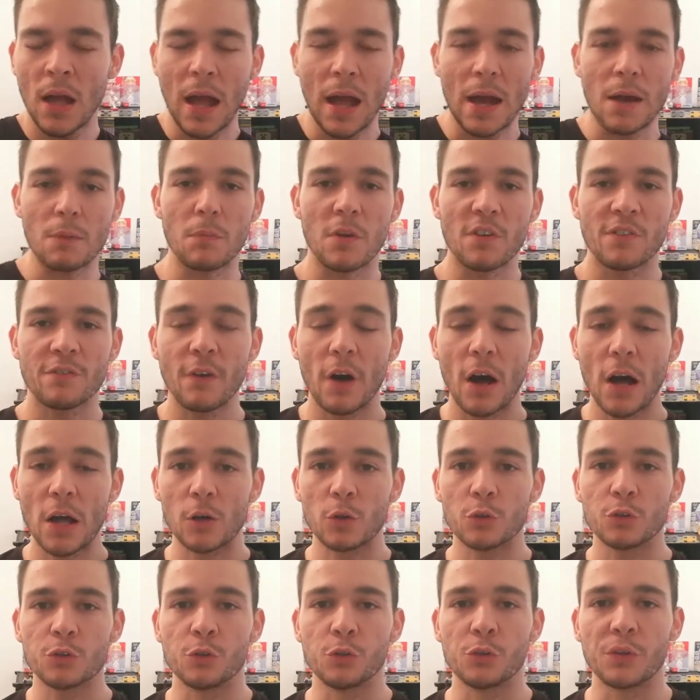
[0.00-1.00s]
And my
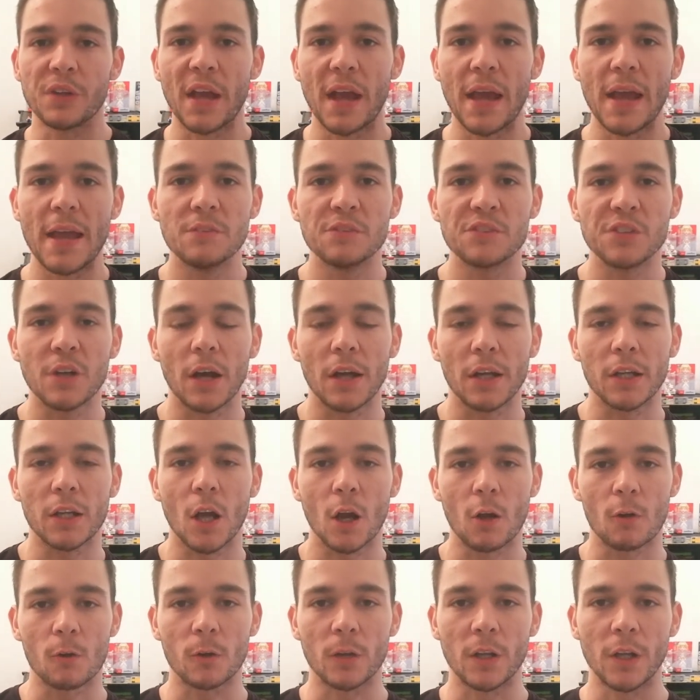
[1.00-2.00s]
final two games that I
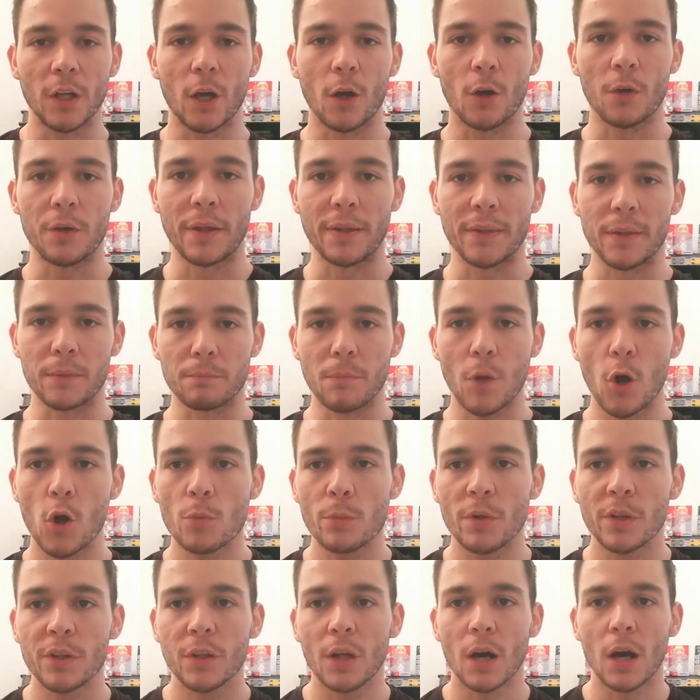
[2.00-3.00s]
currently own at the
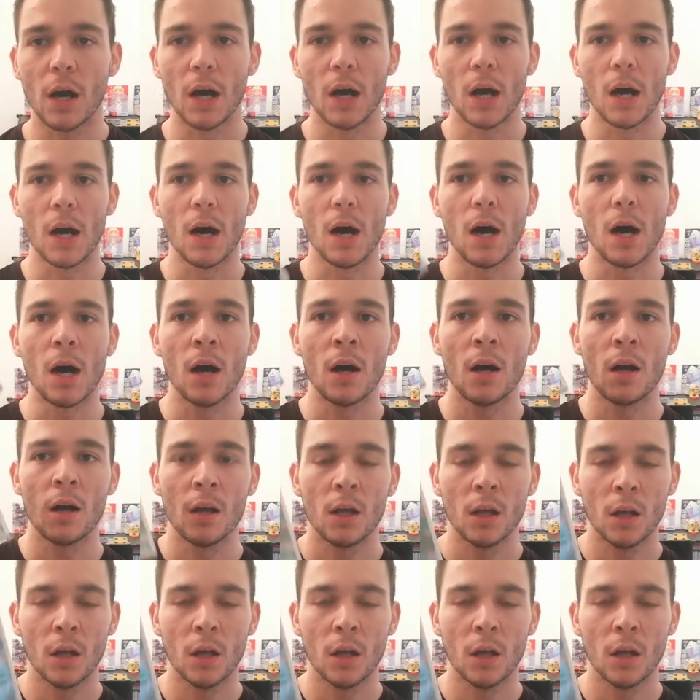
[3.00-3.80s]
moment are